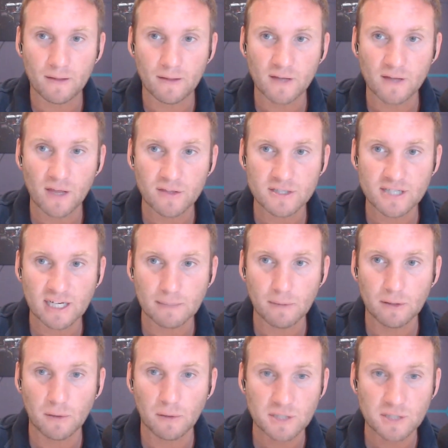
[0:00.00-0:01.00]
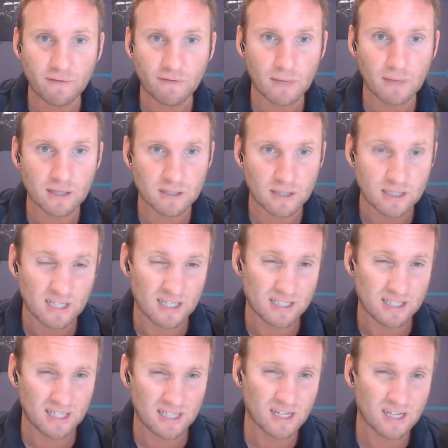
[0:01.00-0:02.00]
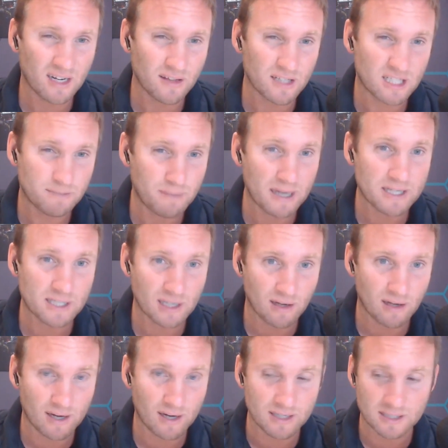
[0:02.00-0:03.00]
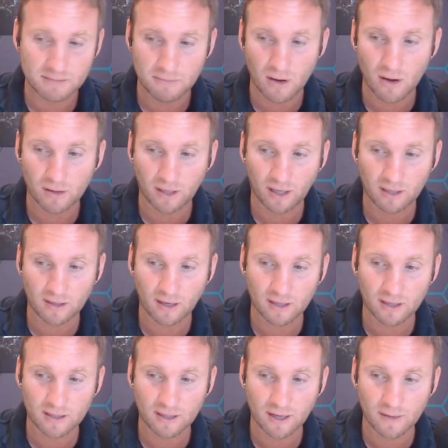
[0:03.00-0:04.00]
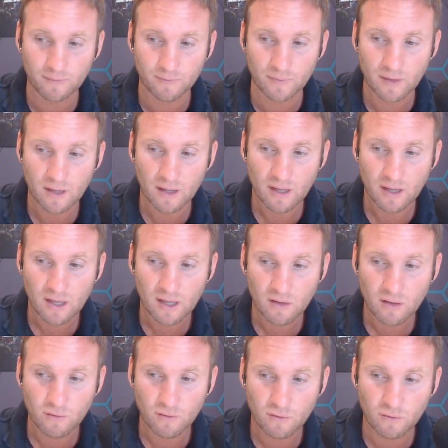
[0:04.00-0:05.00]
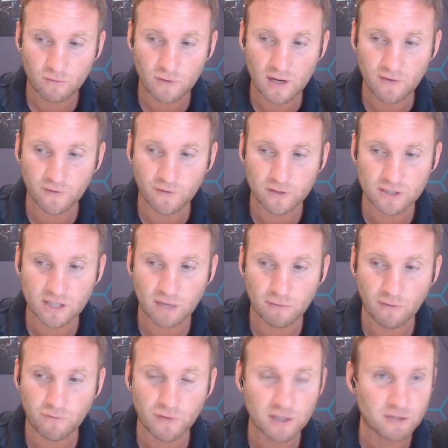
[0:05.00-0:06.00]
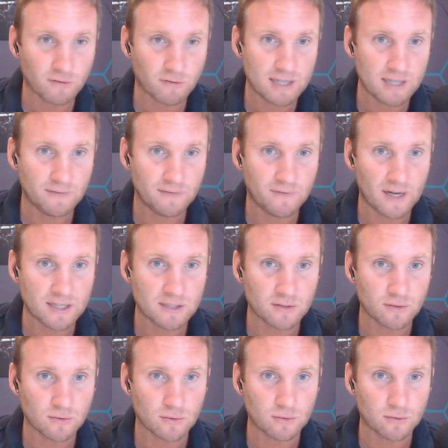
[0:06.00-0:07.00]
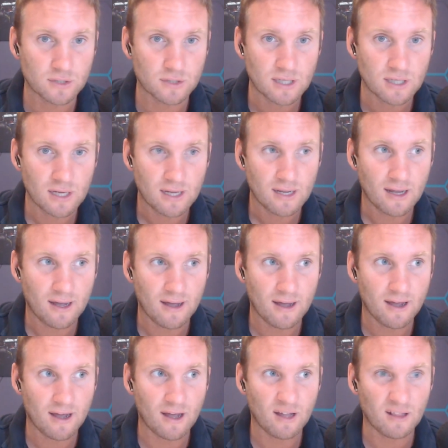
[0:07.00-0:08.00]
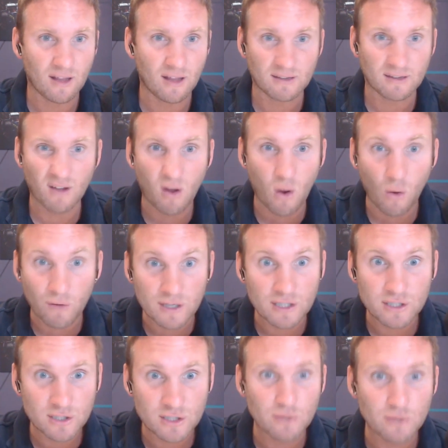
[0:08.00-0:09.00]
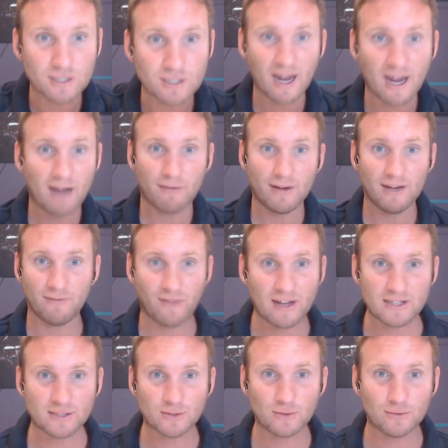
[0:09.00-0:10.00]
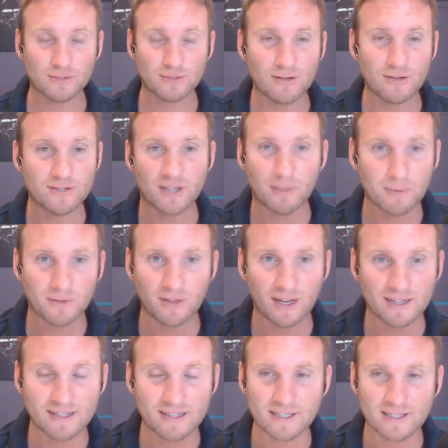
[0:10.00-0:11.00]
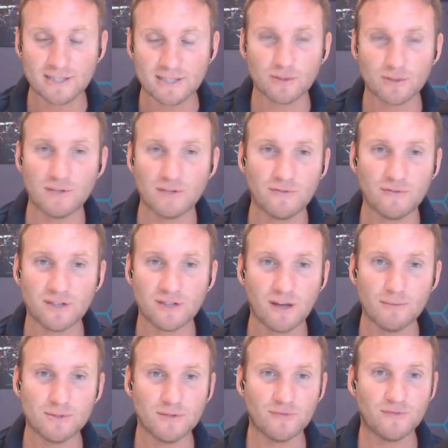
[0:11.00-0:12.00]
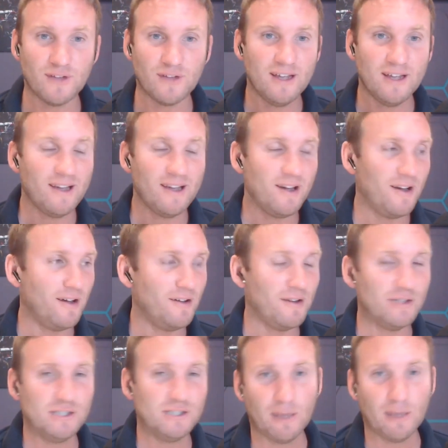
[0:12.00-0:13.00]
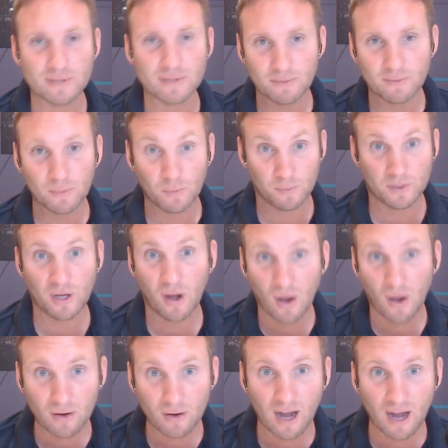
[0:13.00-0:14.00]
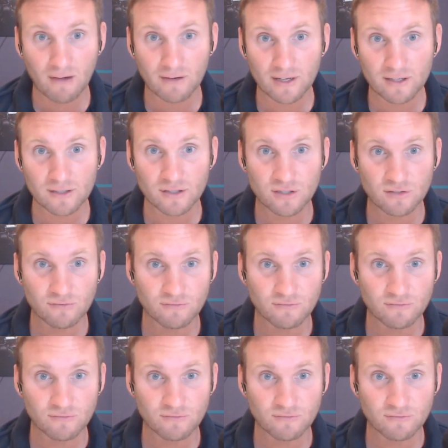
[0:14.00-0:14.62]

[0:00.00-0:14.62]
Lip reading: The other segment, which I haven't mentioned, is kind of the specialized market, like reefers, so refrigerated vessels, like orange juice carrying vessels, those type of things. There's lots of different types of ships, car carriers,